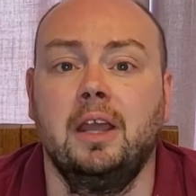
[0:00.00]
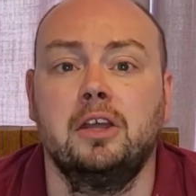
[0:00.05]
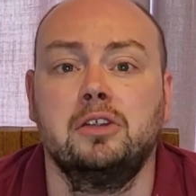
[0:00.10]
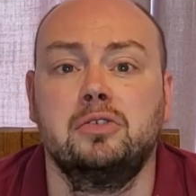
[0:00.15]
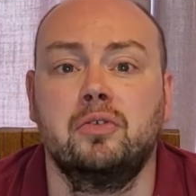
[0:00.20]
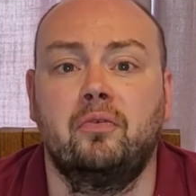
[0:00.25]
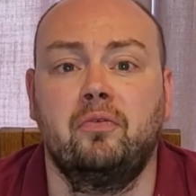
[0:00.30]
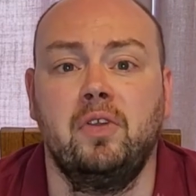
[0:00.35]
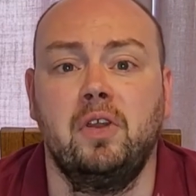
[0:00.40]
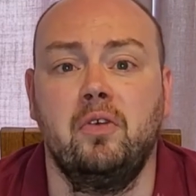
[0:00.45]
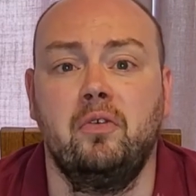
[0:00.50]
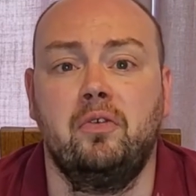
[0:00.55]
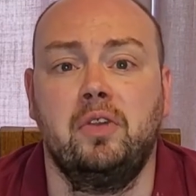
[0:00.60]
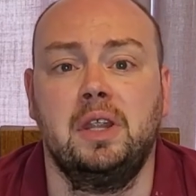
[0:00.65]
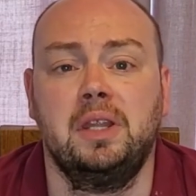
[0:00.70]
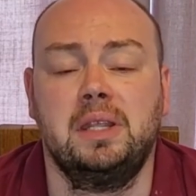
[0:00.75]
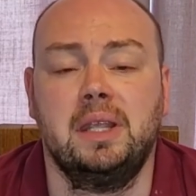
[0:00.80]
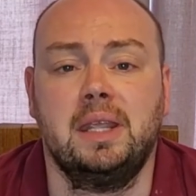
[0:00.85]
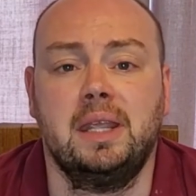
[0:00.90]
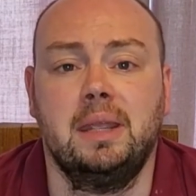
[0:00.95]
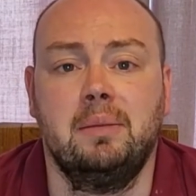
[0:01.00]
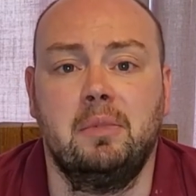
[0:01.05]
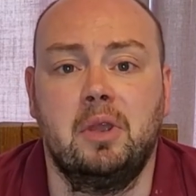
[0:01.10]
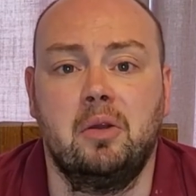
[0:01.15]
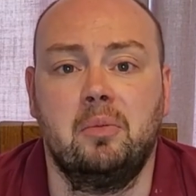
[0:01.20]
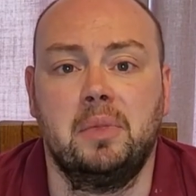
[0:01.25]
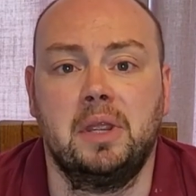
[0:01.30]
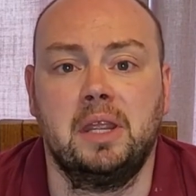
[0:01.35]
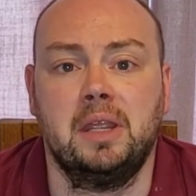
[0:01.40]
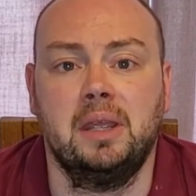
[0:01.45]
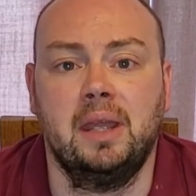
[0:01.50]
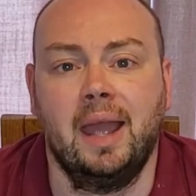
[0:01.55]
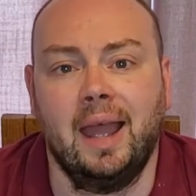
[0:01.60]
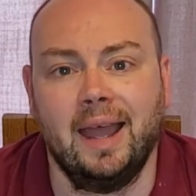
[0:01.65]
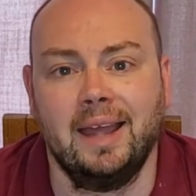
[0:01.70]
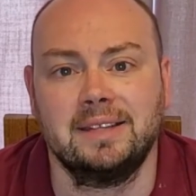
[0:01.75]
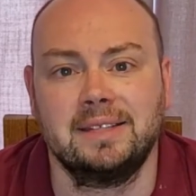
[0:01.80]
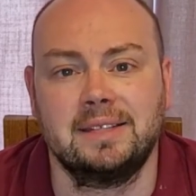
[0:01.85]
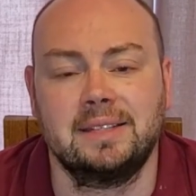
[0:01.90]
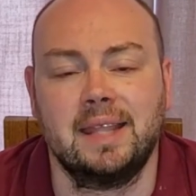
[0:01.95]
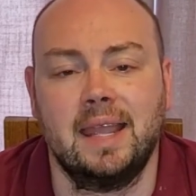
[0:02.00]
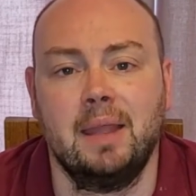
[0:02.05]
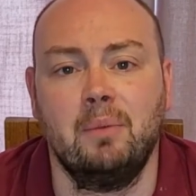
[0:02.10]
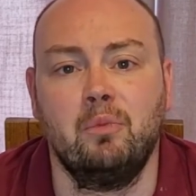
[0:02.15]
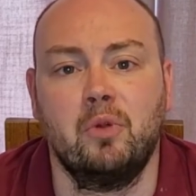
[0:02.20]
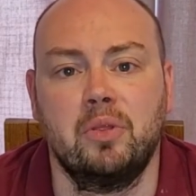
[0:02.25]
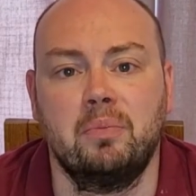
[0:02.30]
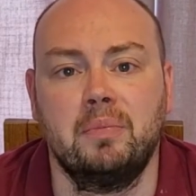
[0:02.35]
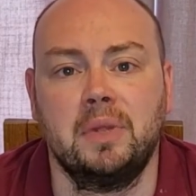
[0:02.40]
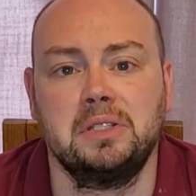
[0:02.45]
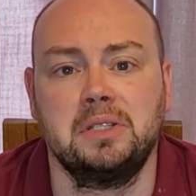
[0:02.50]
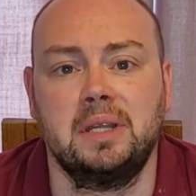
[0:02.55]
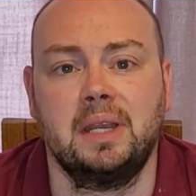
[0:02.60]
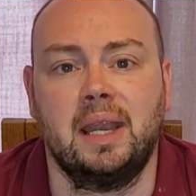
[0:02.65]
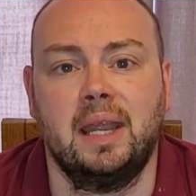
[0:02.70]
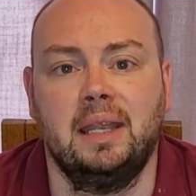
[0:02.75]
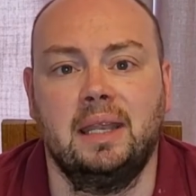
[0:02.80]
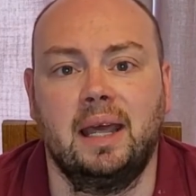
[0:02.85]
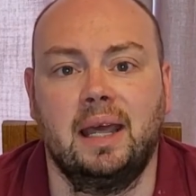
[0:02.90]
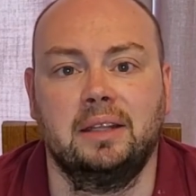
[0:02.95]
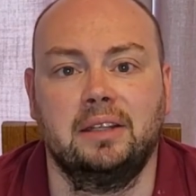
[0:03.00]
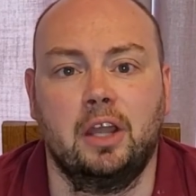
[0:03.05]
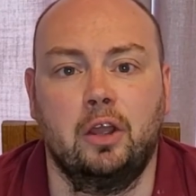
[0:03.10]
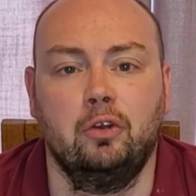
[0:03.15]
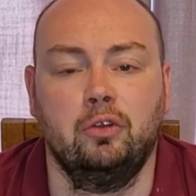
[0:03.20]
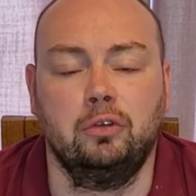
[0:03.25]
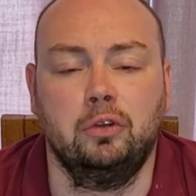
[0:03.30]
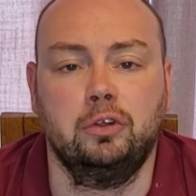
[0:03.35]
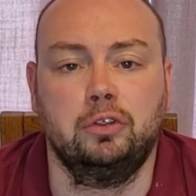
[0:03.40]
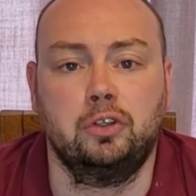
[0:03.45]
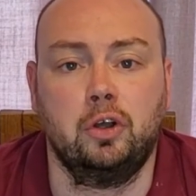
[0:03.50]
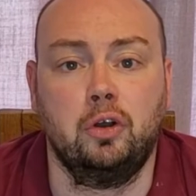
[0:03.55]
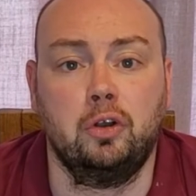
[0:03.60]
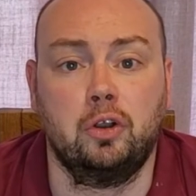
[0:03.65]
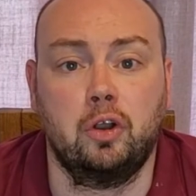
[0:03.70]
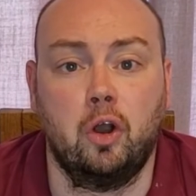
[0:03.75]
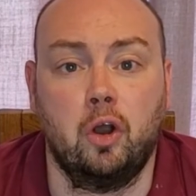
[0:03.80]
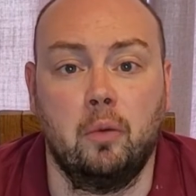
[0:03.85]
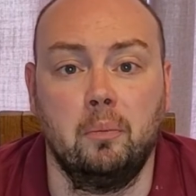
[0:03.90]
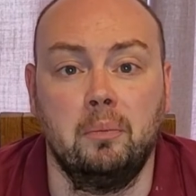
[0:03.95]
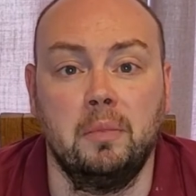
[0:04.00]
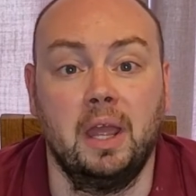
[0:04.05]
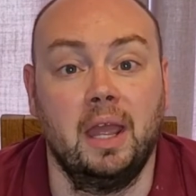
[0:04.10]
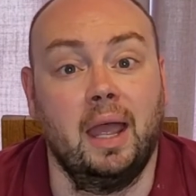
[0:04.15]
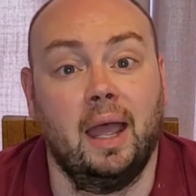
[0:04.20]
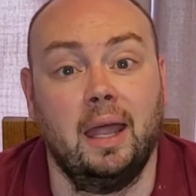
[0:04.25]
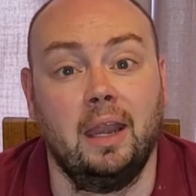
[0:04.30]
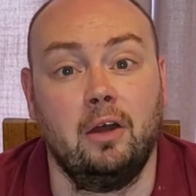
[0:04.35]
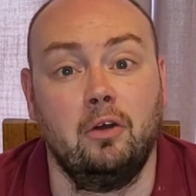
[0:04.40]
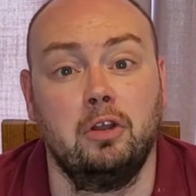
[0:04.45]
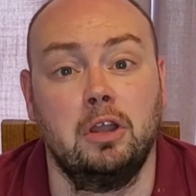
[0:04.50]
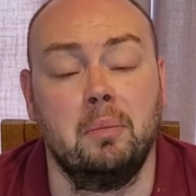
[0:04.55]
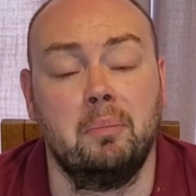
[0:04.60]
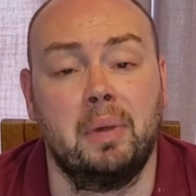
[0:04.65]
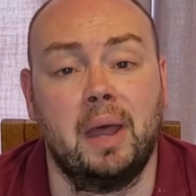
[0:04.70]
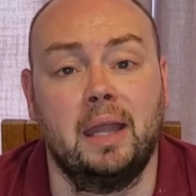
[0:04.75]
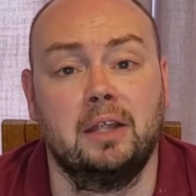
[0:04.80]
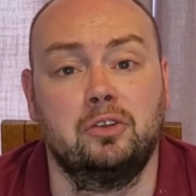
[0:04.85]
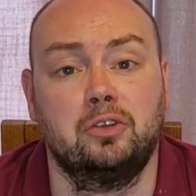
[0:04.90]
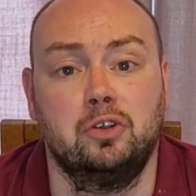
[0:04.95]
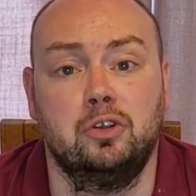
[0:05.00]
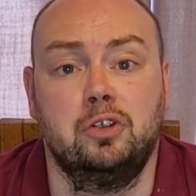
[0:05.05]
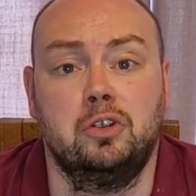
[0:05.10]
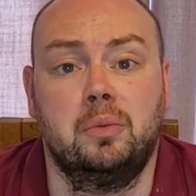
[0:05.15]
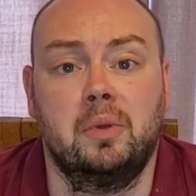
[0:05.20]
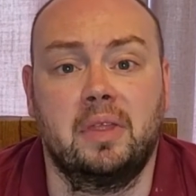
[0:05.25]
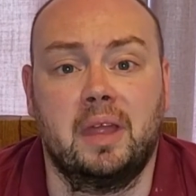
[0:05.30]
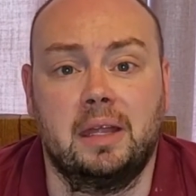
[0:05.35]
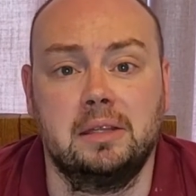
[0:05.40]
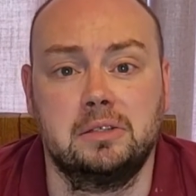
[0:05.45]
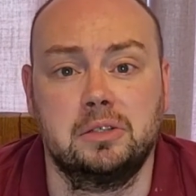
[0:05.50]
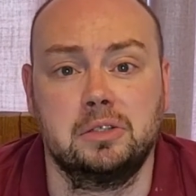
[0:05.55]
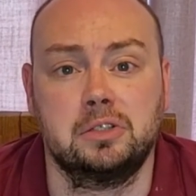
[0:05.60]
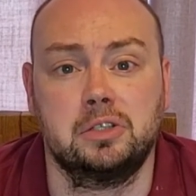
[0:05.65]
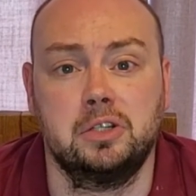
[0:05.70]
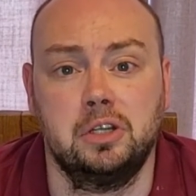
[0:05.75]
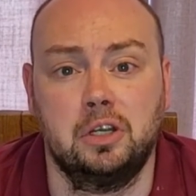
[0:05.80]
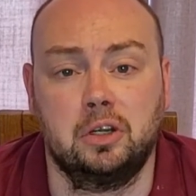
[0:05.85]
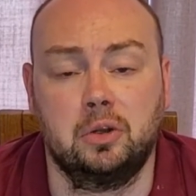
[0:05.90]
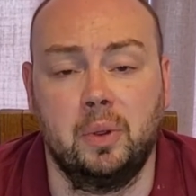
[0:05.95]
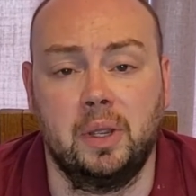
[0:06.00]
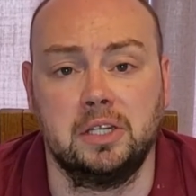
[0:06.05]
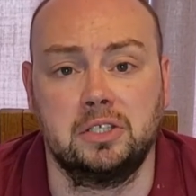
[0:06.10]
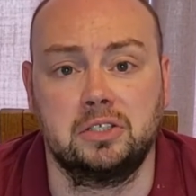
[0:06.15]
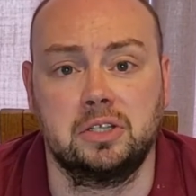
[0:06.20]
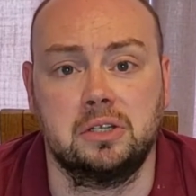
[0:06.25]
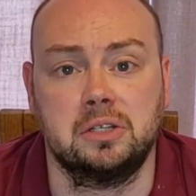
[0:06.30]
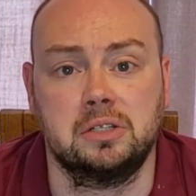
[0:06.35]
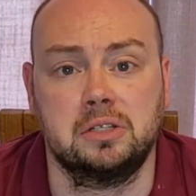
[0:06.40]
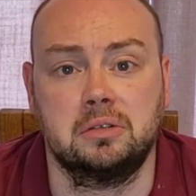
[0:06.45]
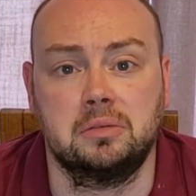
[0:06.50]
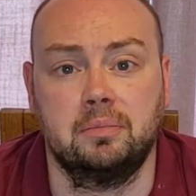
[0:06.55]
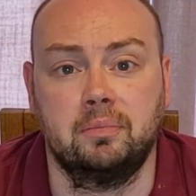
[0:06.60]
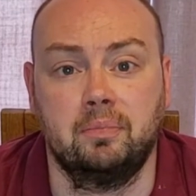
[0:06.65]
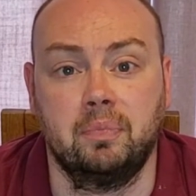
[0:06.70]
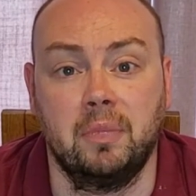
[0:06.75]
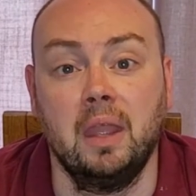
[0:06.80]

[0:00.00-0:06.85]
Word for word: So feel free to email me at stemwithmrn at outlook.com and I'll get back to you with answers to your questions.